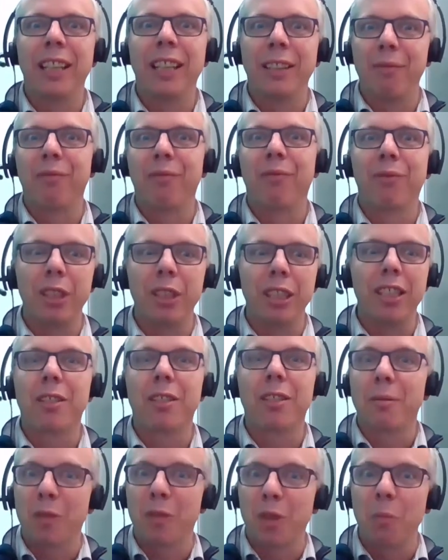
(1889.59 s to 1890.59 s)
It
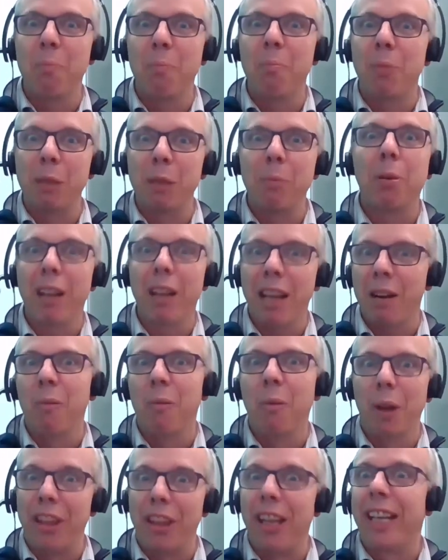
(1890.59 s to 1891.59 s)
freaks some people out
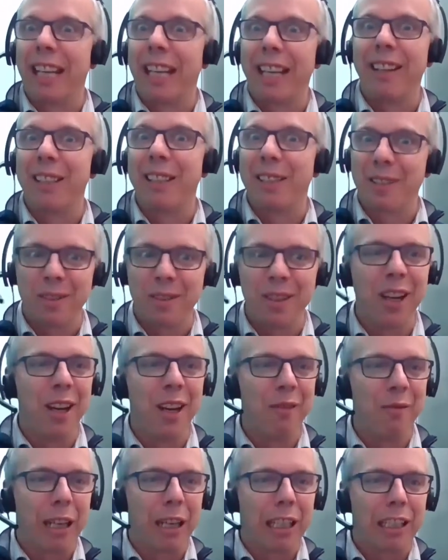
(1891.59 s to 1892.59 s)
when they get this
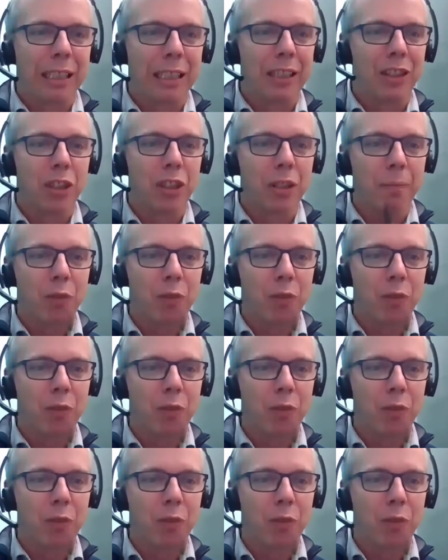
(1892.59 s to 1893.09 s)
recognition.